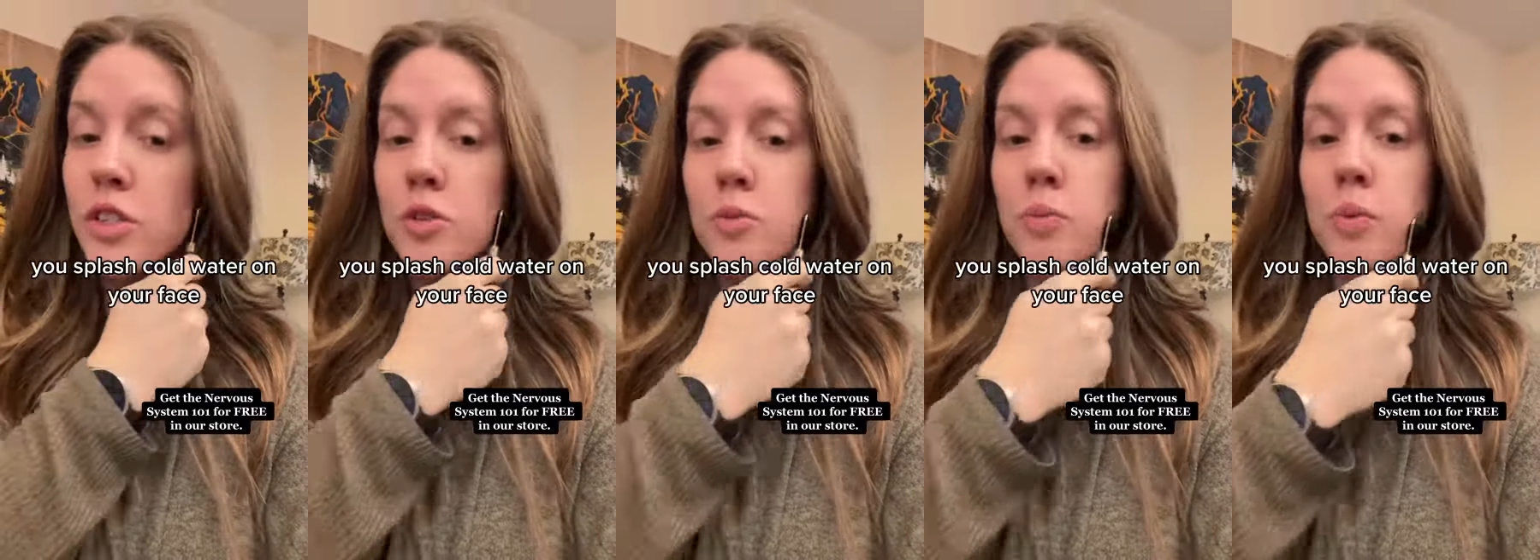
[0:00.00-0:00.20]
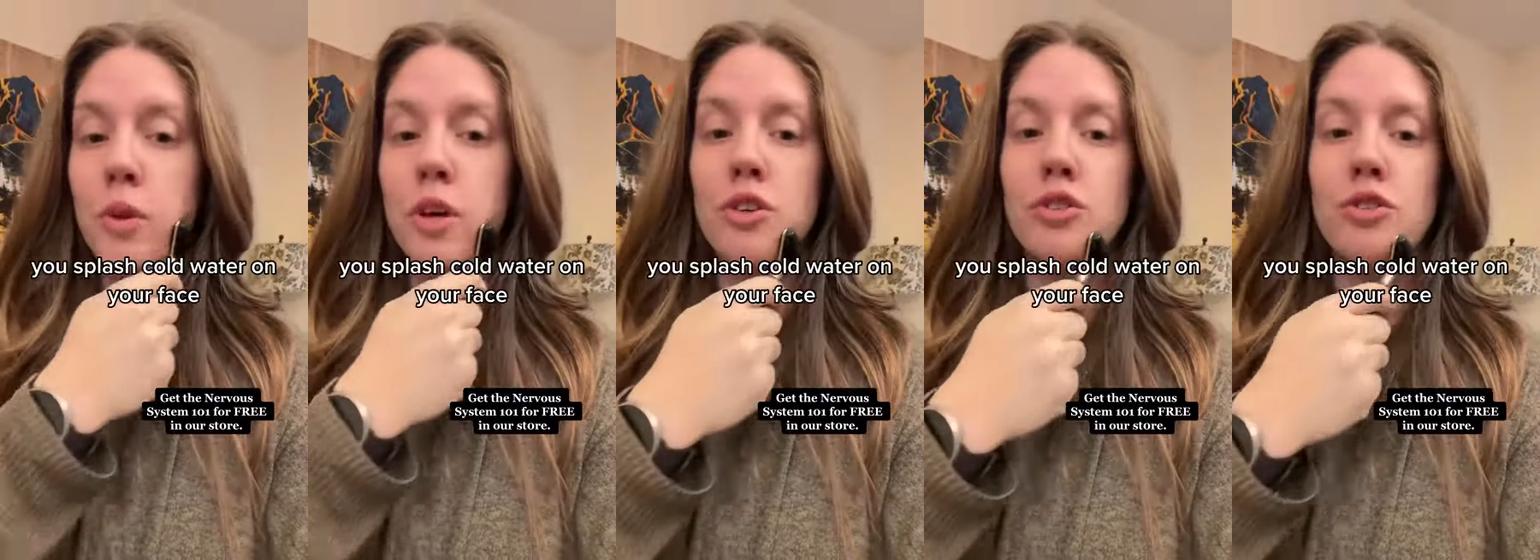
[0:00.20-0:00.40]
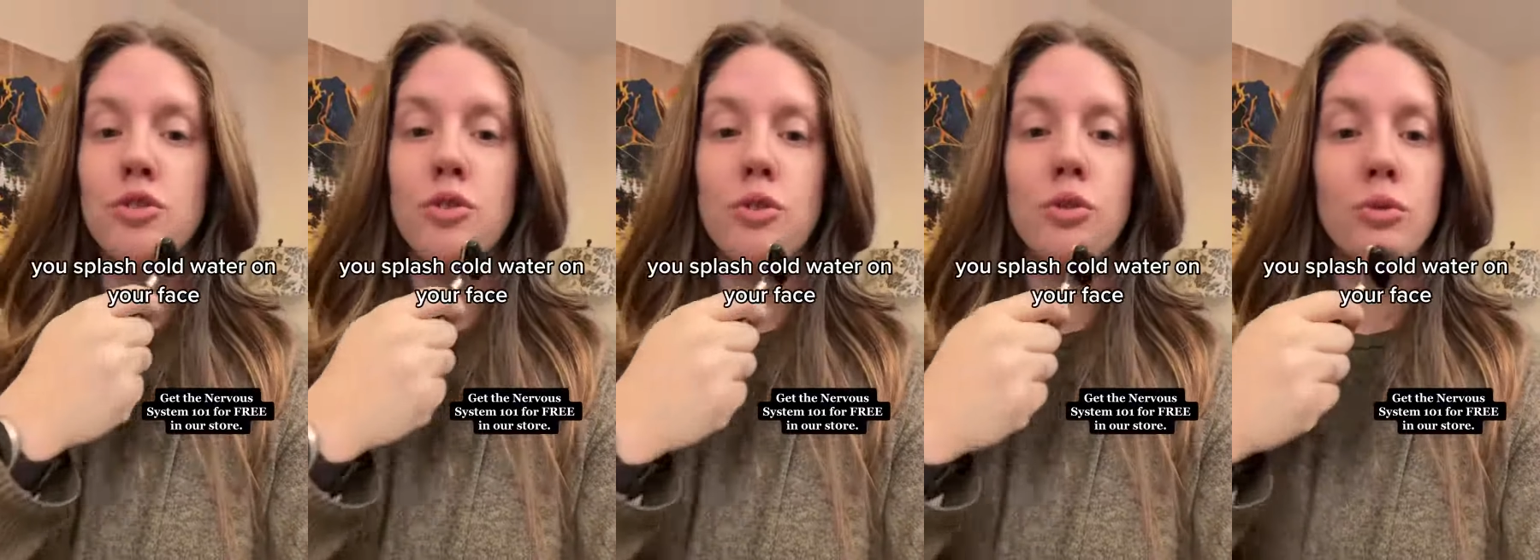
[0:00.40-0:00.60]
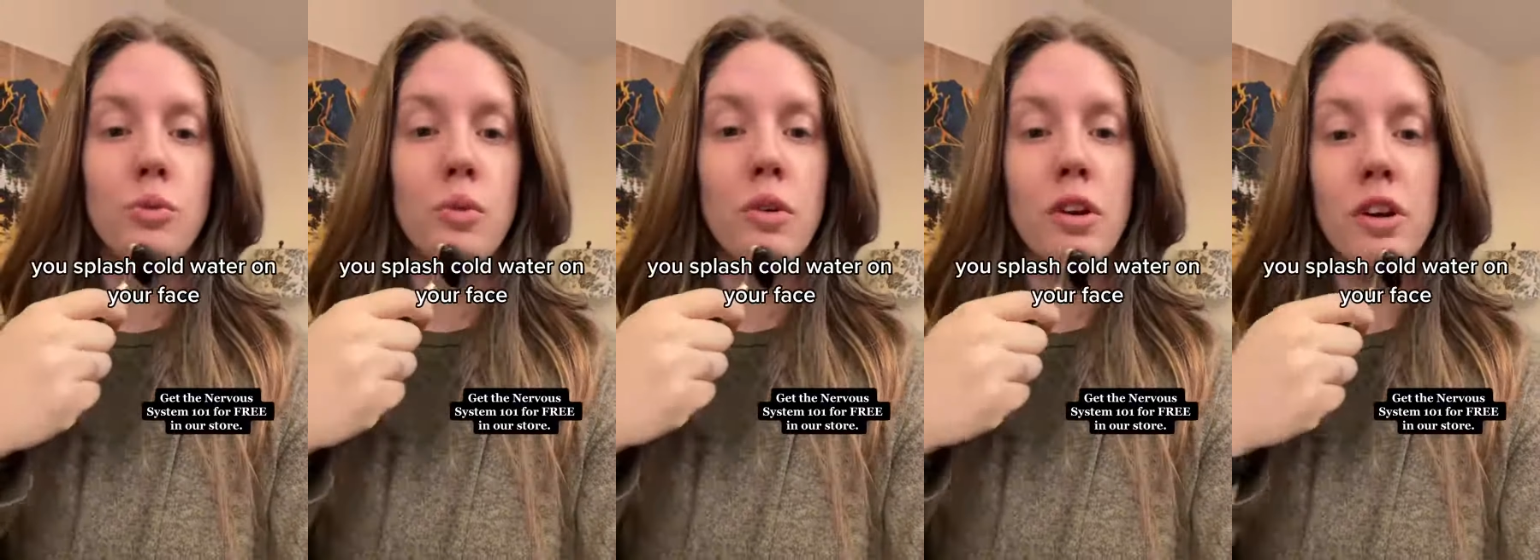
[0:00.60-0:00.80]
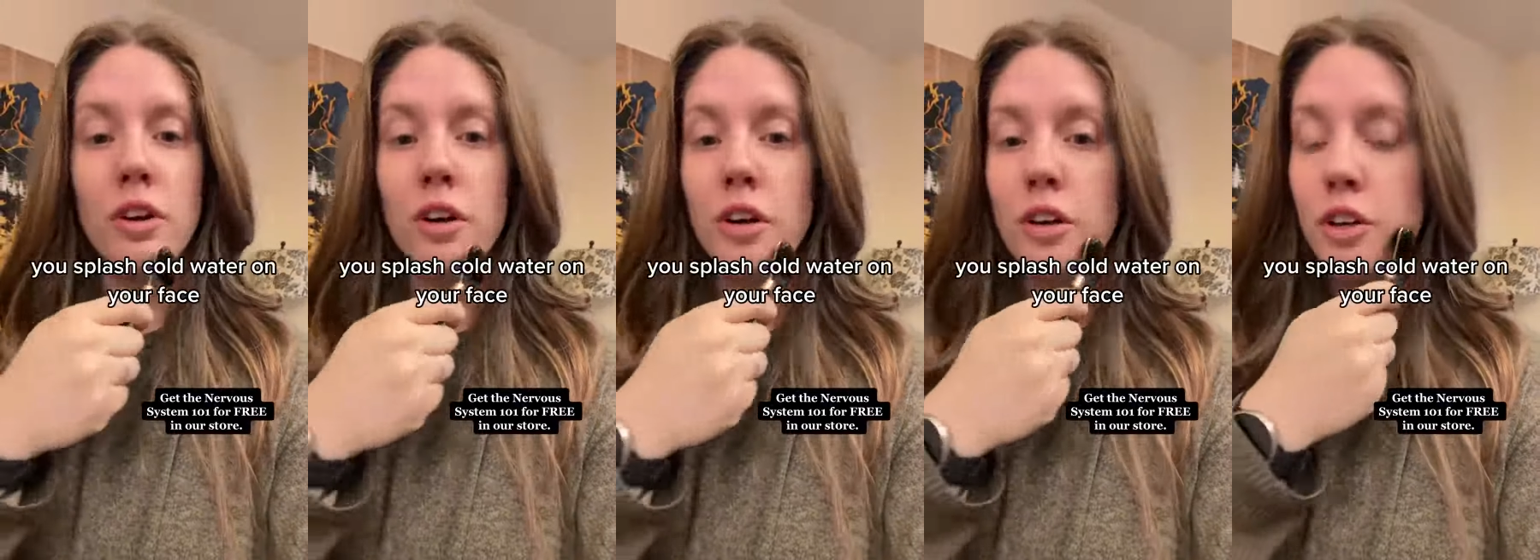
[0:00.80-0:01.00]
you splash cold
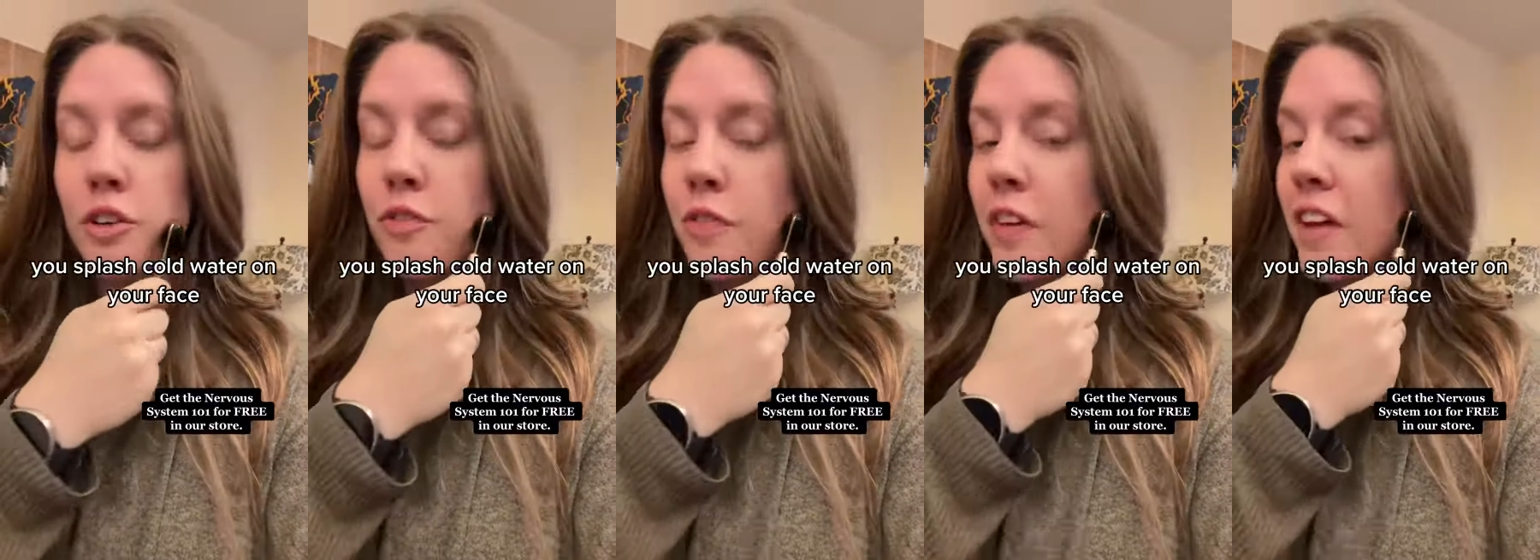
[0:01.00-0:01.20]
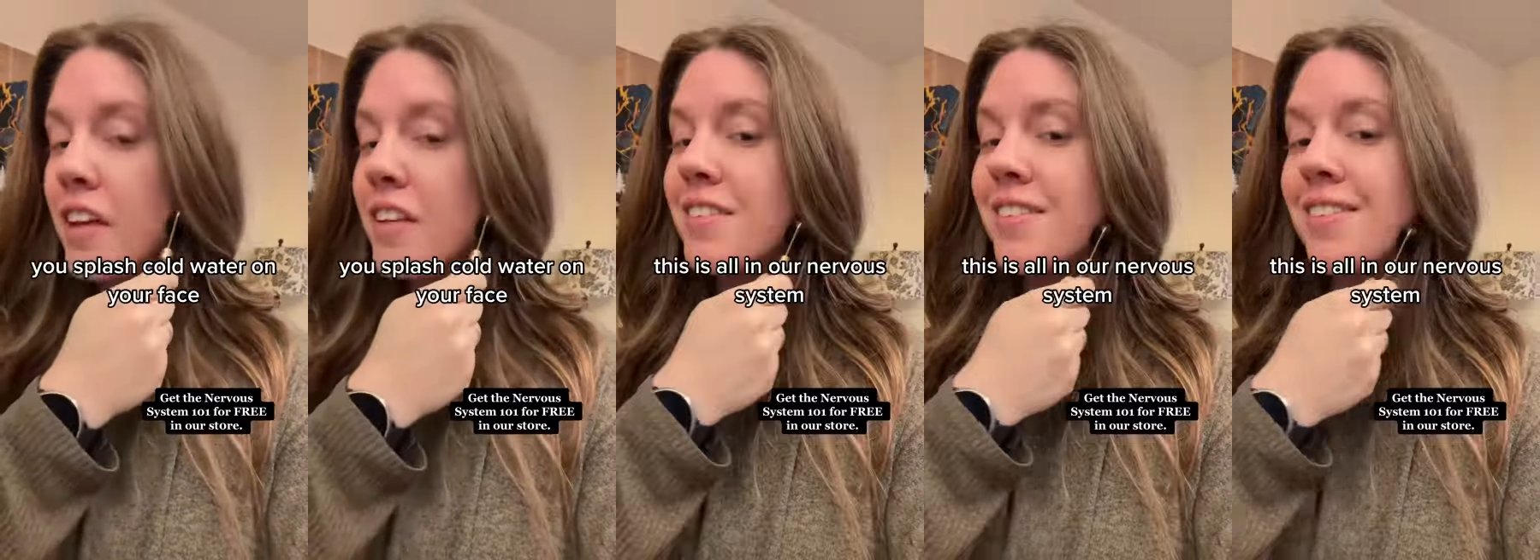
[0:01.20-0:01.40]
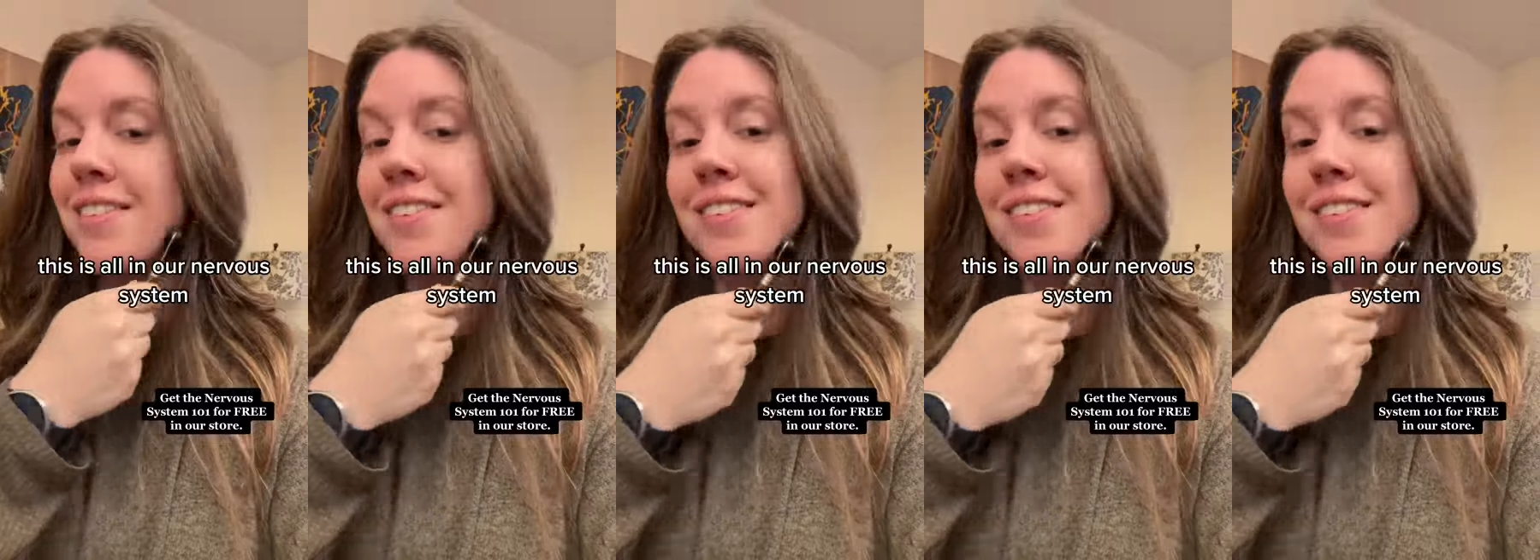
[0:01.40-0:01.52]
water on your face.